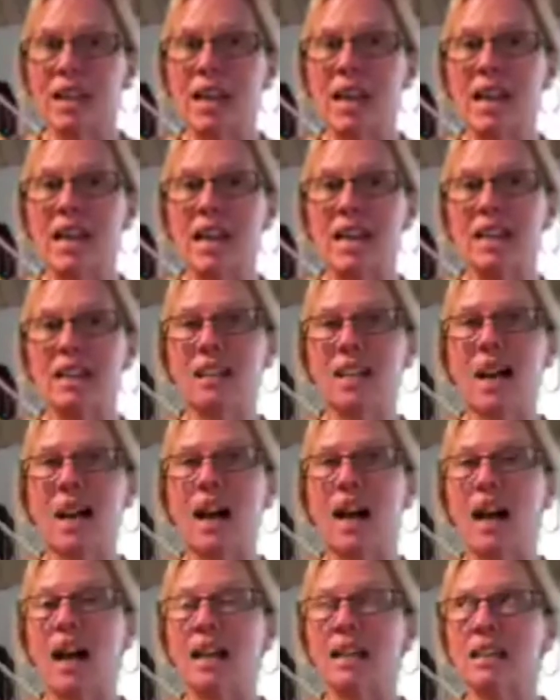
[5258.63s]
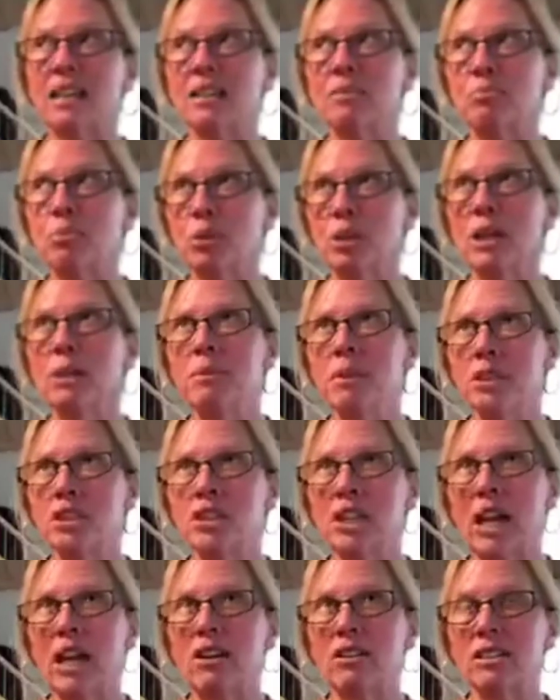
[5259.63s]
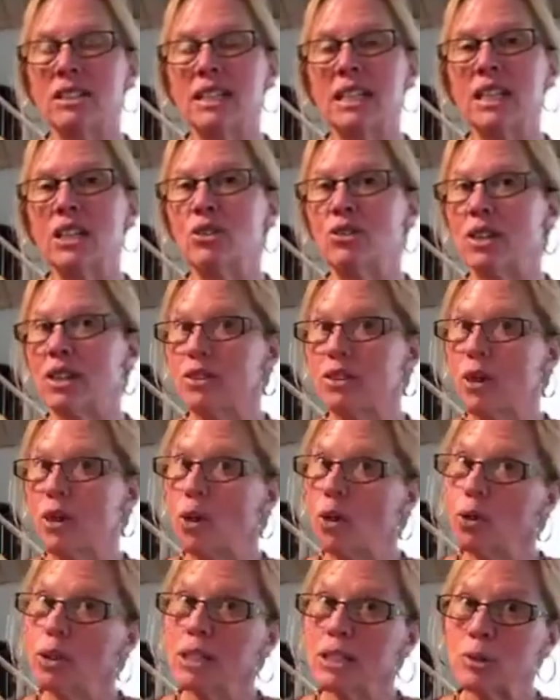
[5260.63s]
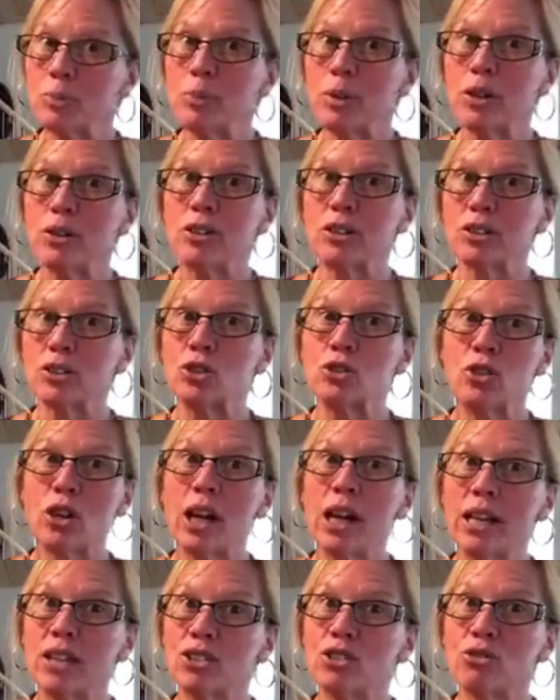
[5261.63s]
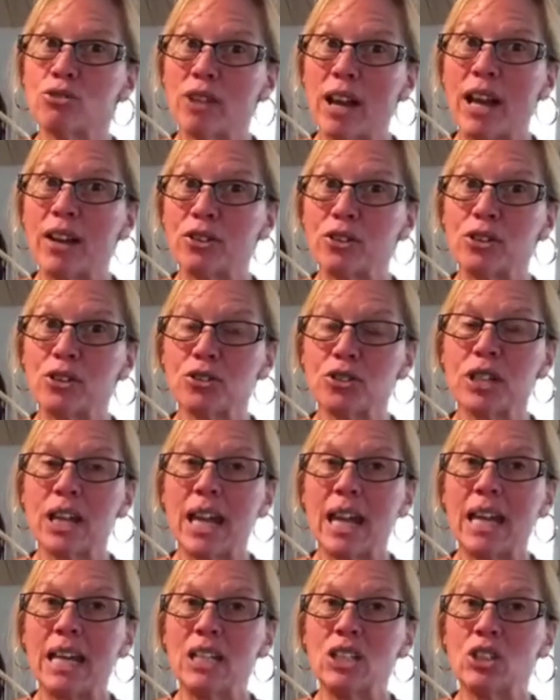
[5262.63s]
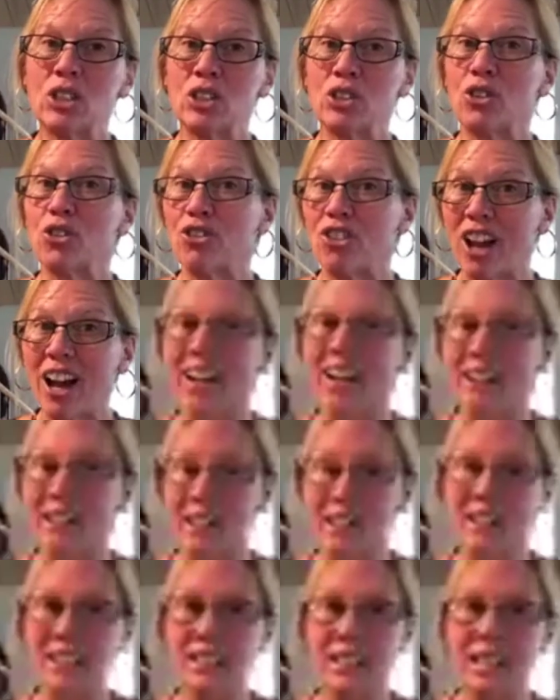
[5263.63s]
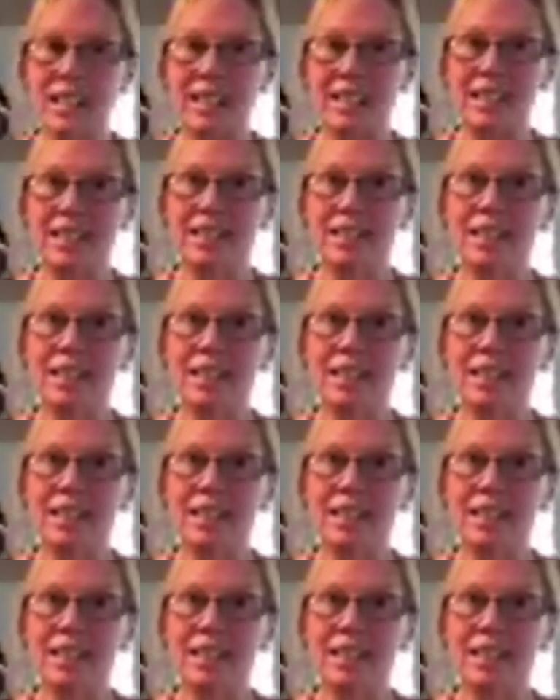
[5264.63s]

And I can pretty much guarantee you that the Holy Spirit is trying to rattle your cage and you're not listening.